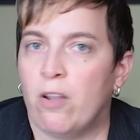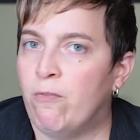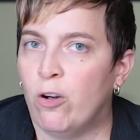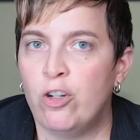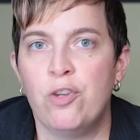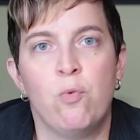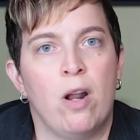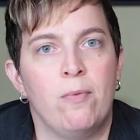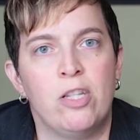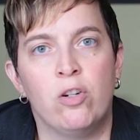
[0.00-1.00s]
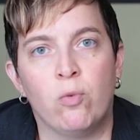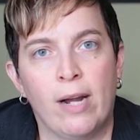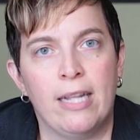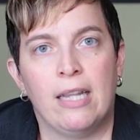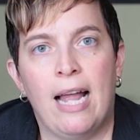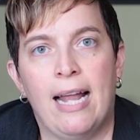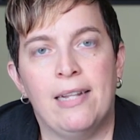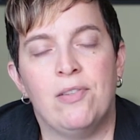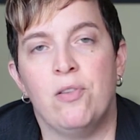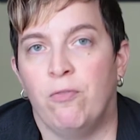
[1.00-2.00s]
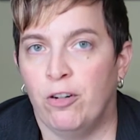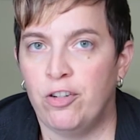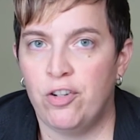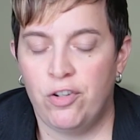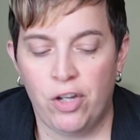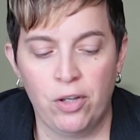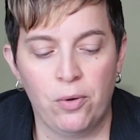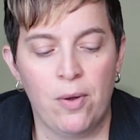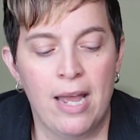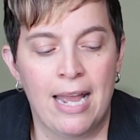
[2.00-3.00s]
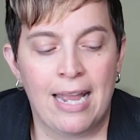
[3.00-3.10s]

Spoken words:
Version 1 was a great lens. The version 2